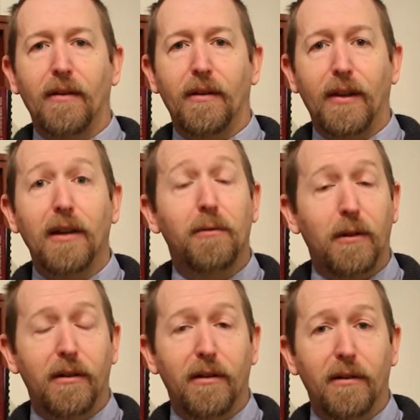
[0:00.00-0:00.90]
The things we
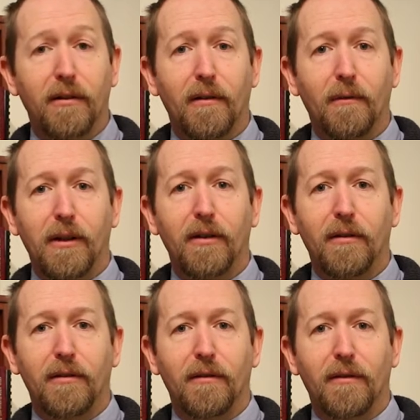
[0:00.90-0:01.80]
do, we
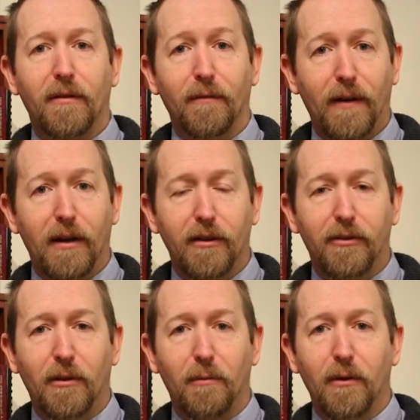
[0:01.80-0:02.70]
do some
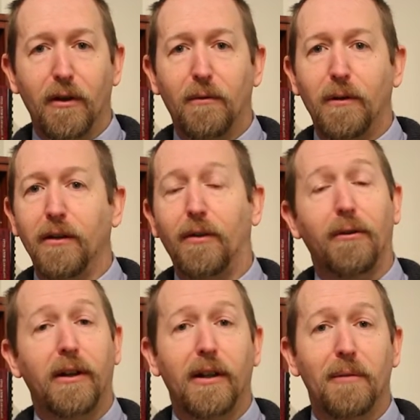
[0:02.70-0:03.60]
Photoshop work, we do
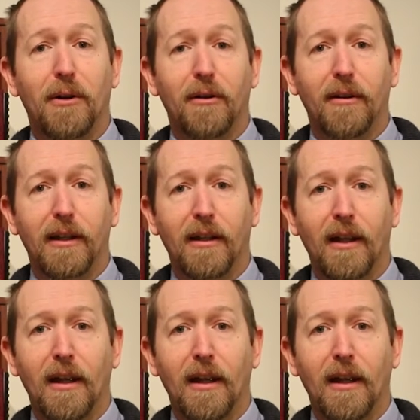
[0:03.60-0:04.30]
3D modelling,